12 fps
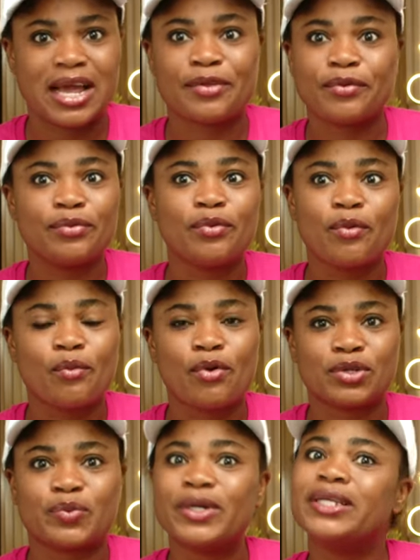I don't know
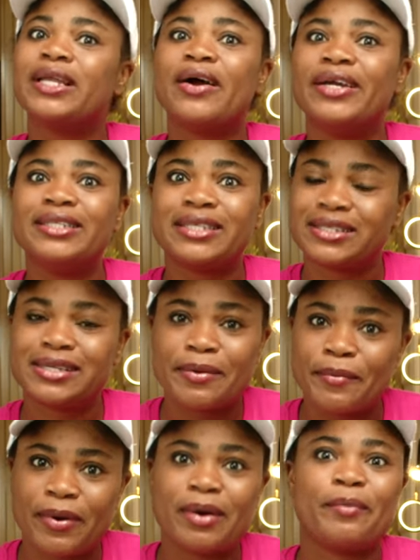what went down in
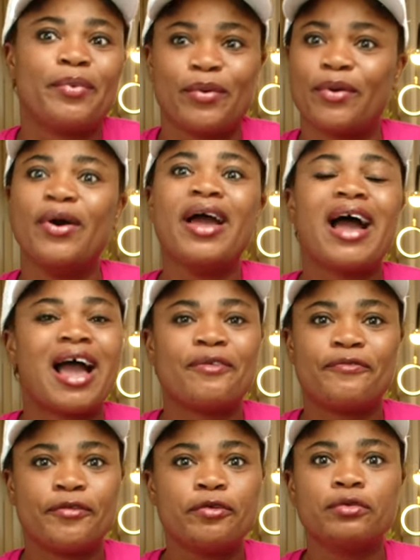December, but I
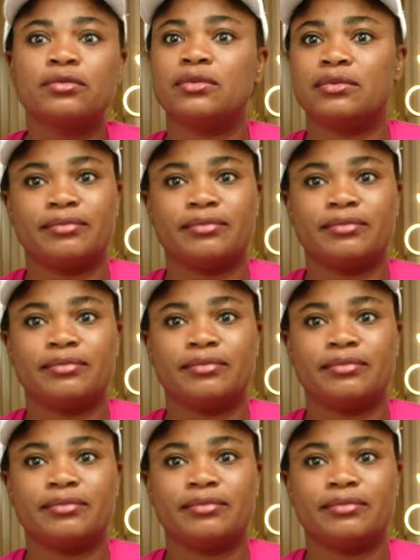feel,